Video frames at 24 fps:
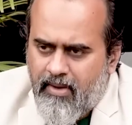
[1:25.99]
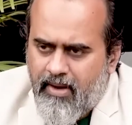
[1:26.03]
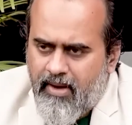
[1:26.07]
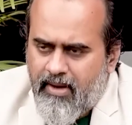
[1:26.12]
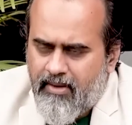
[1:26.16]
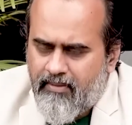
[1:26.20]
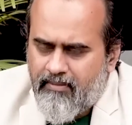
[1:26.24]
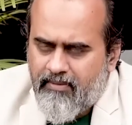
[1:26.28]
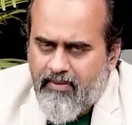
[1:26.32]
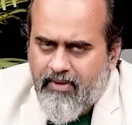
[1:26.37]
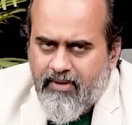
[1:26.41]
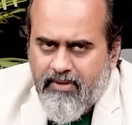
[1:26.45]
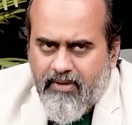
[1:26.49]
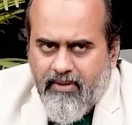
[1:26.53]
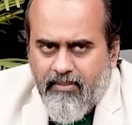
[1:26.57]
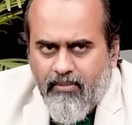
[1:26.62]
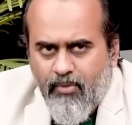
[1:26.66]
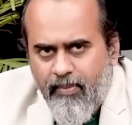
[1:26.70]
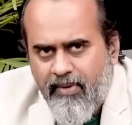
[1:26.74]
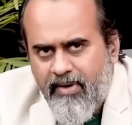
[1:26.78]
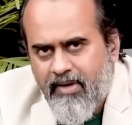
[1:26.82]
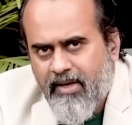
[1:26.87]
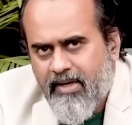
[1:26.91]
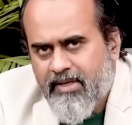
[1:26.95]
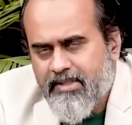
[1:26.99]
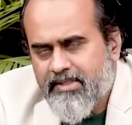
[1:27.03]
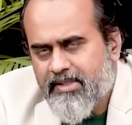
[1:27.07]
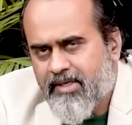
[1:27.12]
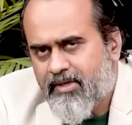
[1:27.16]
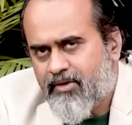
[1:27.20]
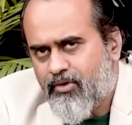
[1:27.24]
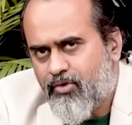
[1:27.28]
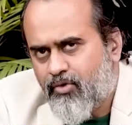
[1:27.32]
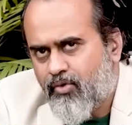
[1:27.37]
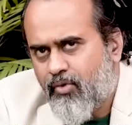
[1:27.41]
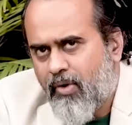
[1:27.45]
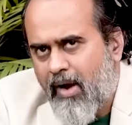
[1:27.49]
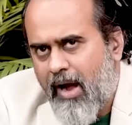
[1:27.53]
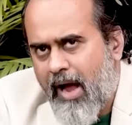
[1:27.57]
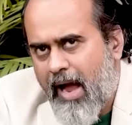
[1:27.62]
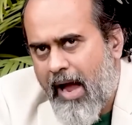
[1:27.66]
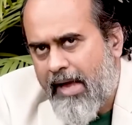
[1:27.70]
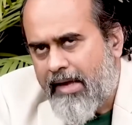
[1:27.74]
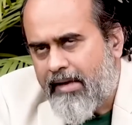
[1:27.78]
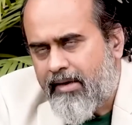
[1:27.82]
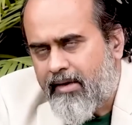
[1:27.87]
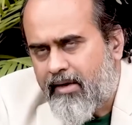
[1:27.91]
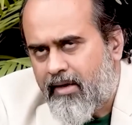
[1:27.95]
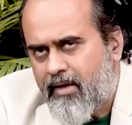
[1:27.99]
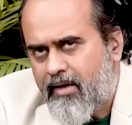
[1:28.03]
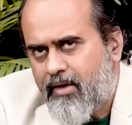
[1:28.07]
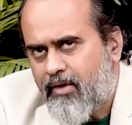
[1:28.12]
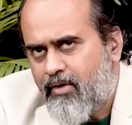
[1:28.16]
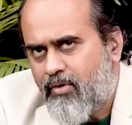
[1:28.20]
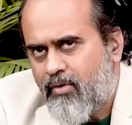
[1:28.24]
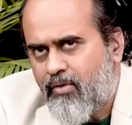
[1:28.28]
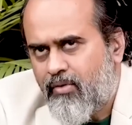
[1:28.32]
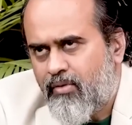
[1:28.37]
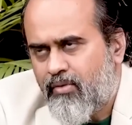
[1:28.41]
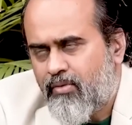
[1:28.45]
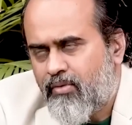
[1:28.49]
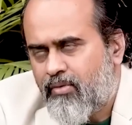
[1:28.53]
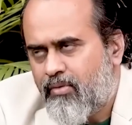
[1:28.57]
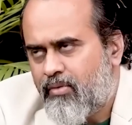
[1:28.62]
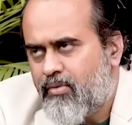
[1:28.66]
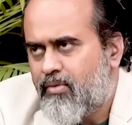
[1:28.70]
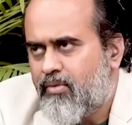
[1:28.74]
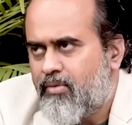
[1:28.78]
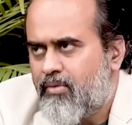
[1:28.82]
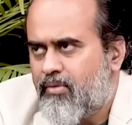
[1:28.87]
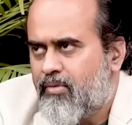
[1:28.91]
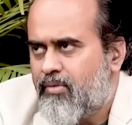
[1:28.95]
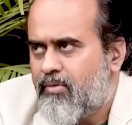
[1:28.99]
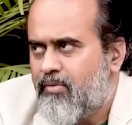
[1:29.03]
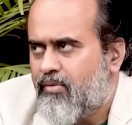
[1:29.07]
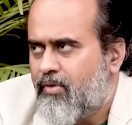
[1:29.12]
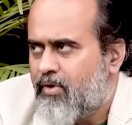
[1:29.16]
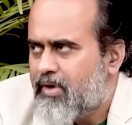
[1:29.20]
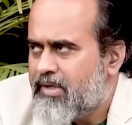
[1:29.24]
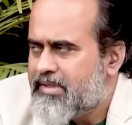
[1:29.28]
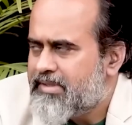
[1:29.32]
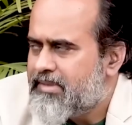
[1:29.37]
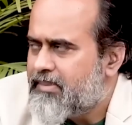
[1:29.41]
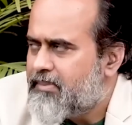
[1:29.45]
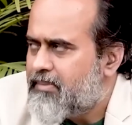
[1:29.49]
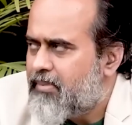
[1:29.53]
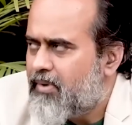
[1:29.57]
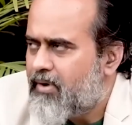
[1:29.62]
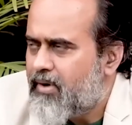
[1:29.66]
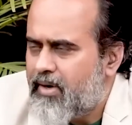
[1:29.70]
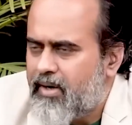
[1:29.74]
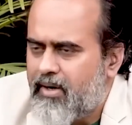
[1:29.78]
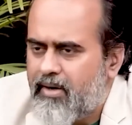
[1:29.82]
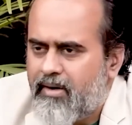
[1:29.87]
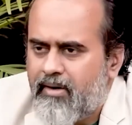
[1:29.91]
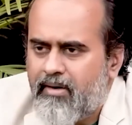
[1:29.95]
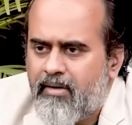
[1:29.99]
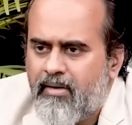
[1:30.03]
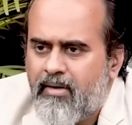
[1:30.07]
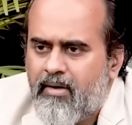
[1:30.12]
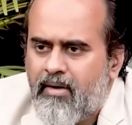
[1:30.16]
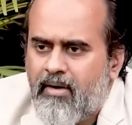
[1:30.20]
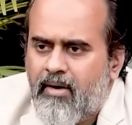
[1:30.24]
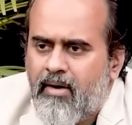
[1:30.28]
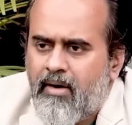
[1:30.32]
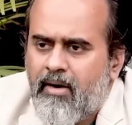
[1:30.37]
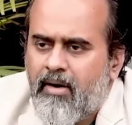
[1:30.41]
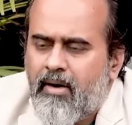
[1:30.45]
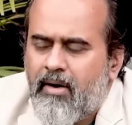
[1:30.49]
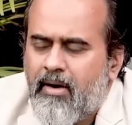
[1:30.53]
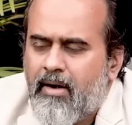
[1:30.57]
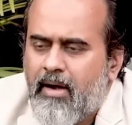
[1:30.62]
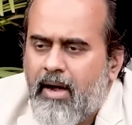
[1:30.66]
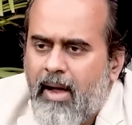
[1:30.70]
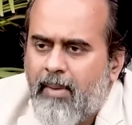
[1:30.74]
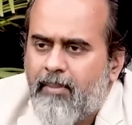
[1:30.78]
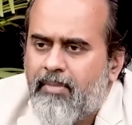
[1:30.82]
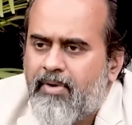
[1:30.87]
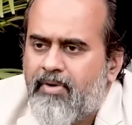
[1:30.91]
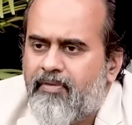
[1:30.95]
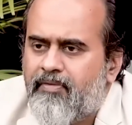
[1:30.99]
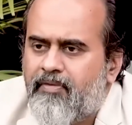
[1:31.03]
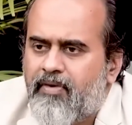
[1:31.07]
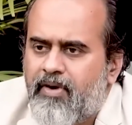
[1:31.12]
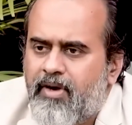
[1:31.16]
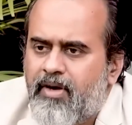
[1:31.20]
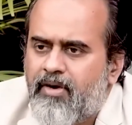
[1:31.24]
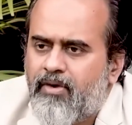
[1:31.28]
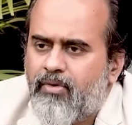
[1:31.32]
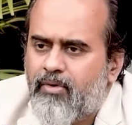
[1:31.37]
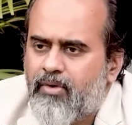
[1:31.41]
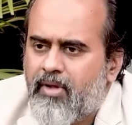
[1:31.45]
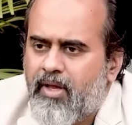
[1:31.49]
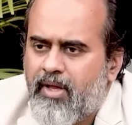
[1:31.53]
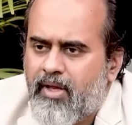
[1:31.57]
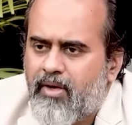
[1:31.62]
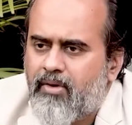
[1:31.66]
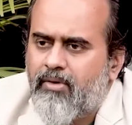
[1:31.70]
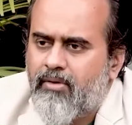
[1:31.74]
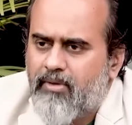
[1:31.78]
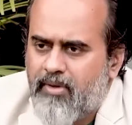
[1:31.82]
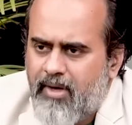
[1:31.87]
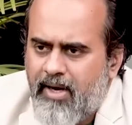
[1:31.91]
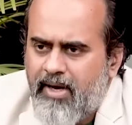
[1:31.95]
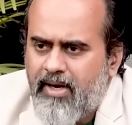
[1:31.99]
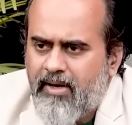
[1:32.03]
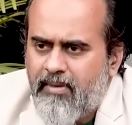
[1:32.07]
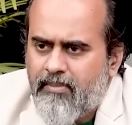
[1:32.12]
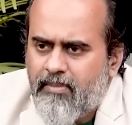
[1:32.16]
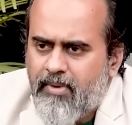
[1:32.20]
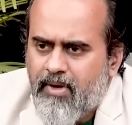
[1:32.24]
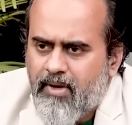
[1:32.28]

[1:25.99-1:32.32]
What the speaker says: And the moment I say, do I really know what is important? I'm referring to the ego, right?